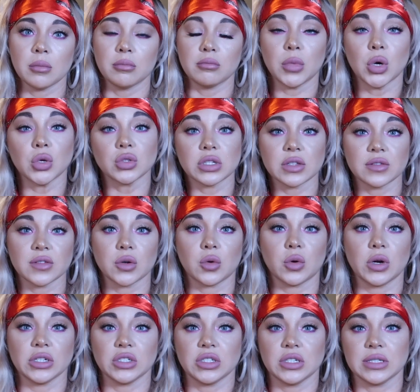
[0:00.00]
most of the
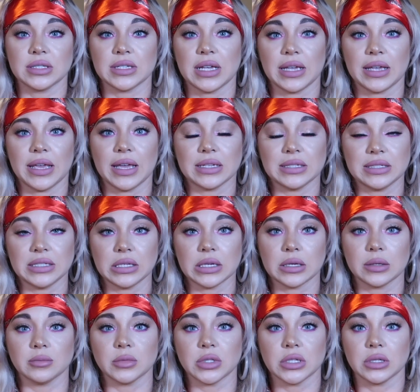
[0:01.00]
questions I get
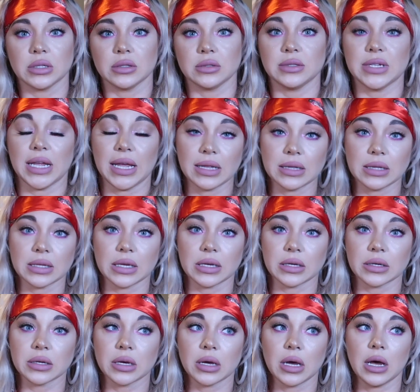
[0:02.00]
DM'd
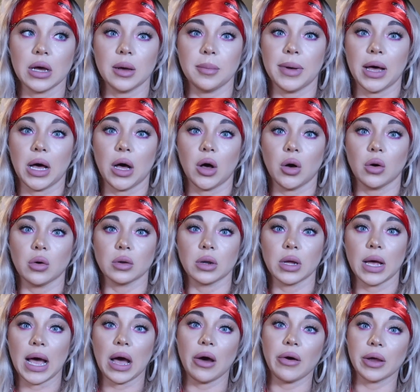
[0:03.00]
daily about
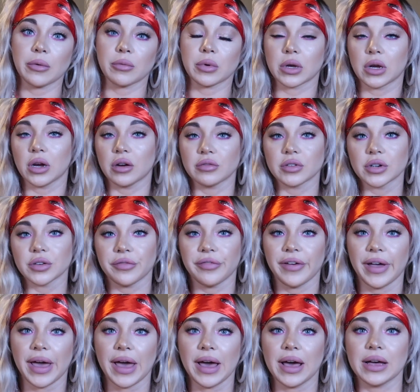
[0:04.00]
how I recovered
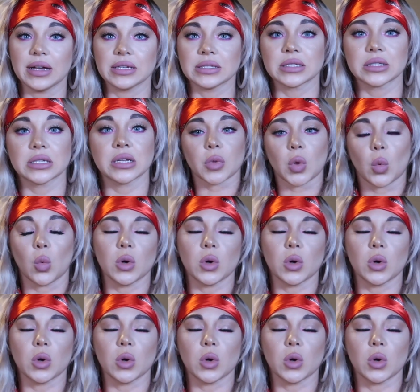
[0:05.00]
fast,